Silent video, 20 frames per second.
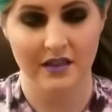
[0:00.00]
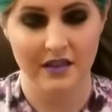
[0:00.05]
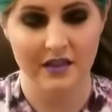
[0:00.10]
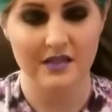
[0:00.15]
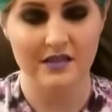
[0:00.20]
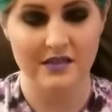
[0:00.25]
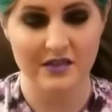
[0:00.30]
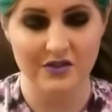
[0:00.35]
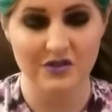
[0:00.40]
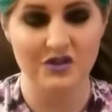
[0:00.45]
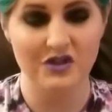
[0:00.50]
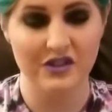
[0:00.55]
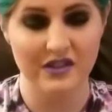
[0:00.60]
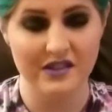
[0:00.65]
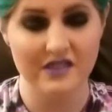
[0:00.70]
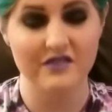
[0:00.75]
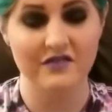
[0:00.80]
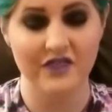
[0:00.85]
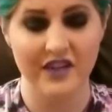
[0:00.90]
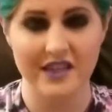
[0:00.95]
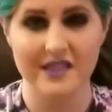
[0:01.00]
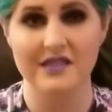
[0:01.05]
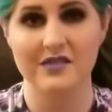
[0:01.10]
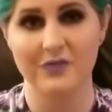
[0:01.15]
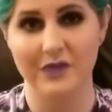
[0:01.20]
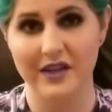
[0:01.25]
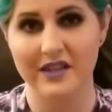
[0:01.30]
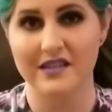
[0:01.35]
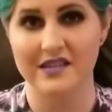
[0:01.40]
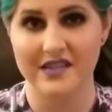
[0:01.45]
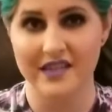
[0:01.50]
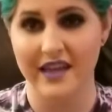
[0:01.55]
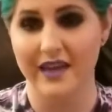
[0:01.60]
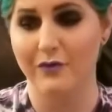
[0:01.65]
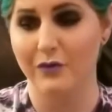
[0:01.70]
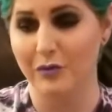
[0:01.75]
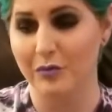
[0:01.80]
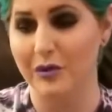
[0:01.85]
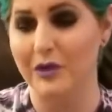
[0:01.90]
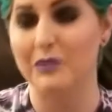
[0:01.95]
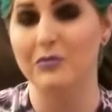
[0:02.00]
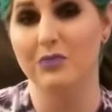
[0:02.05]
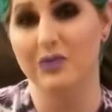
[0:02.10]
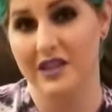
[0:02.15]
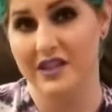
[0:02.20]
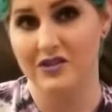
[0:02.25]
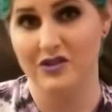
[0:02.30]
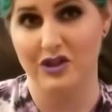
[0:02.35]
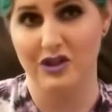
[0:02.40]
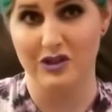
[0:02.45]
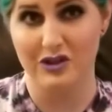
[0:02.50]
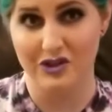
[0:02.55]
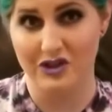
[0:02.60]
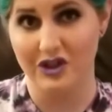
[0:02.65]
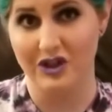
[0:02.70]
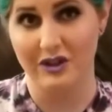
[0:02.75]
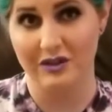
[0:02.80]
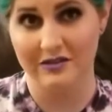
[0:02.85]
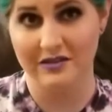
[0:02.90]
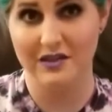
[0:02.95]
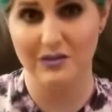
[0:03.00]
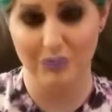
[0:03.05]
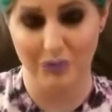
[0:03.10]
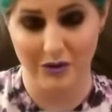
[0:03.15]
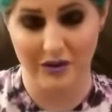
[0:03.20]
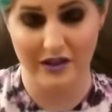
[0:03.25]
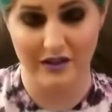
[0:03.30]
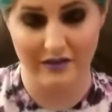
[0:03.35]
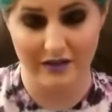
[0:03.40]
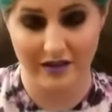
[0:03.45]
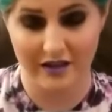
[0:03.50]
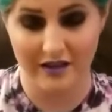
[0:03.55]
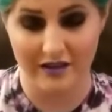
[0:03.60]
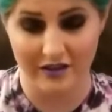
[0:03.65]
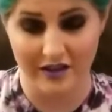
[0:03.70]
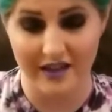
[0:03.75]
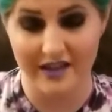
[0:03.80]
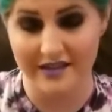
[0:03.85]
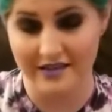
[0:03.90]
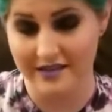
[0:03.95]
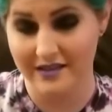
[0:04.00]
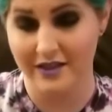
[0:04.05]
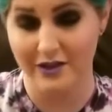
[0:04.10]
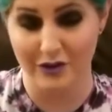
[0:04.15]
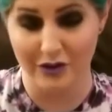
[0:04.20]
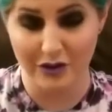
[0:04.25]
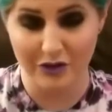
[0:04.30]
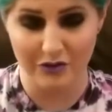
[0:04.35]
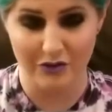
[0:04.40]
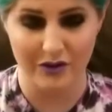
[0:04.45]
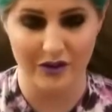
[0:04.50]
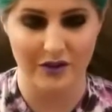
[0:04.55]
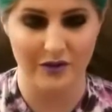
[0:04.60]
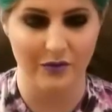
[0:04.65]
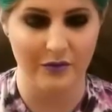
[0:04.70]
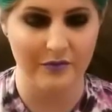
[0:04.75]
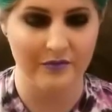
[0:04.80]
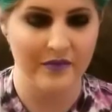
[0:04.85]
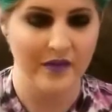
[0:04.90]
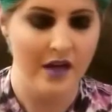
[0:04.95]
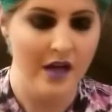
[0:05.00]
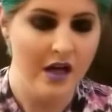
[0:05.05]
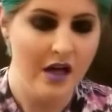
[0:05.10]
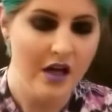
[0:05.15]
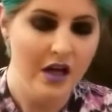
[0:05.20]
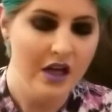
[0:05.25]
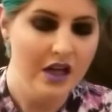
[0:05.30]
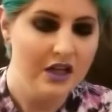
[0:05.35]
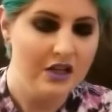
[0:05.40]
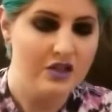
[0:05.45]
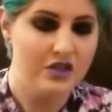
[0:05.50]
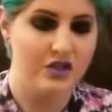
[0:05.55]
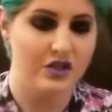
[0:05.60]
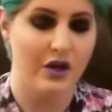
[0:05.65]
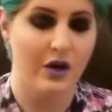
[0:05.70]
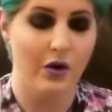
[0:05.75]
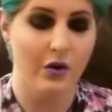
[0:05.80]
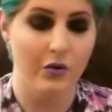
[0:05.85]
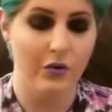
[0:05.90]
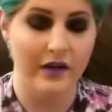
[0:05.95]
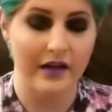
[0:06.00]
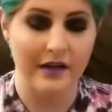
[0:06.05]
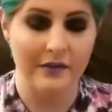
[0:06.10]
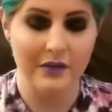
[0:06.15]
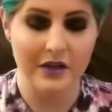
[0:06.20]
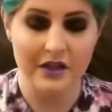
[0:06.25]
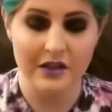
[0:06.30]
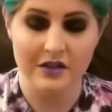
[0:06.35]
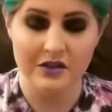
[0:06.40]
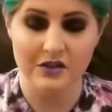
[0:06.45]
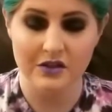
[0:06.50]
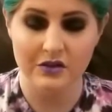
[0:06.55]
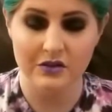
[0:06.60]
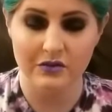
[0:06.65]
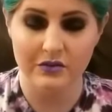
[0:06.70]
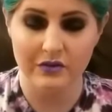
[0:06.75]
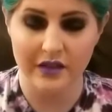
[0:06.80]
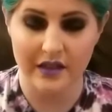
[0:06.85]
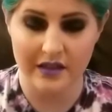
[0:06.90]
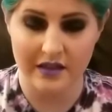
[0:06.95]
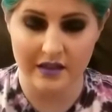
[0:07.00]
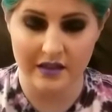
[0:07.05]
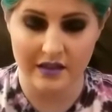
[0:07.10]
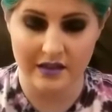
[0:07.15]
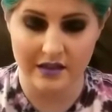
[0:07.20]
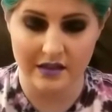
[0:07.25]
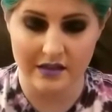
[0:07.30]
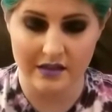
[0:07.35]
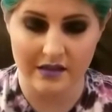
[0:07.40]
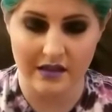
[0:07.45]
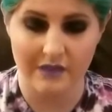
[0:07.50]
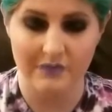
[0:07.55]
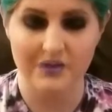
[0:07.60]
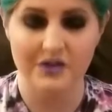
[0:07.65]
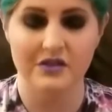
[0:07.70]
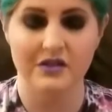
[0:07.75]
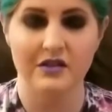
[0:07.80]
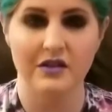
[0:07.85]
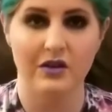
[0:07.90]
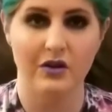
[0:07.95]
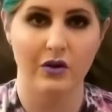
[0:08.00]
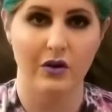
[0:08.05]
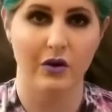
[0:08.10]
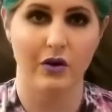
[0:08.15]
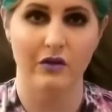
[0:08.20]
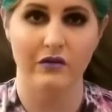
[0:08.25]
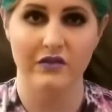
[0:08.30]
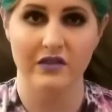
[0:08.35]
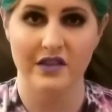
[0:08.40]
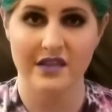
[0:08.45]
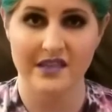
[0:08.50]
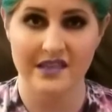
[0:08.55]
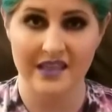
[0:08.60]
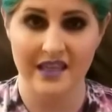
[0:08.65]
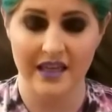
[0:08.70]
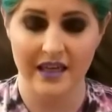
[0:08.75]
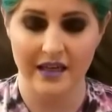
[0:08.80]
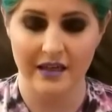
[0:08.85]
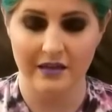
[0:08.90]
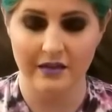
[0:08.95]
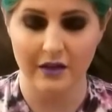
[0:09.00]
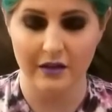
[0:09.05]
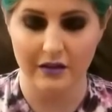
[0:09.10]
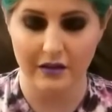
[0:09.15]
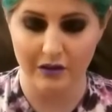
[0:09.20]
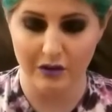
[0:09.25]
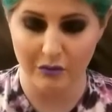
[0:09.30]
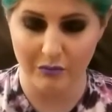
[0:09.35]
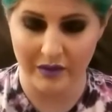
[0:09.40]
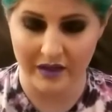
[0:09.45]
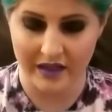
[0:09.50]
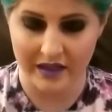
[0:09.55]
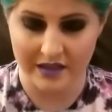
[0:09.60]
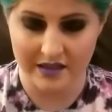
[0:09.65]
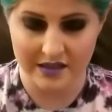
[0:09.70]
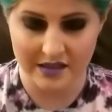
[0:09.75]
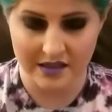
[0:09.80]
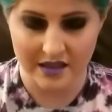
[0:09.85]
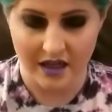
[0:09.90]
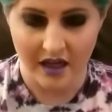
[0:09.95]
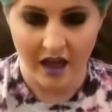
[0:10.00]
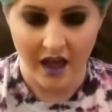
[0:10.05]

Essentially, it's a fancy way to say we're putting bleach on a shirt to pull out the color, and it's gonna look really cool. So what I'm gonna do is, I'm just gonna go over this kit a little bit.